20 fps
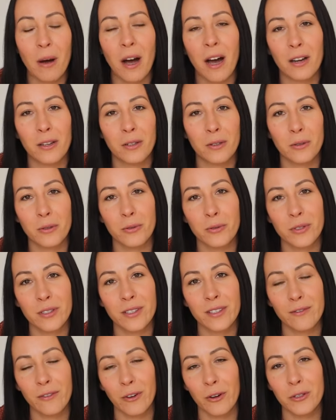
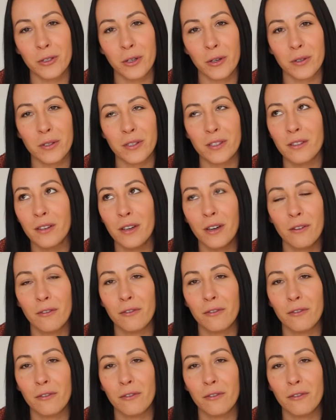particles, photons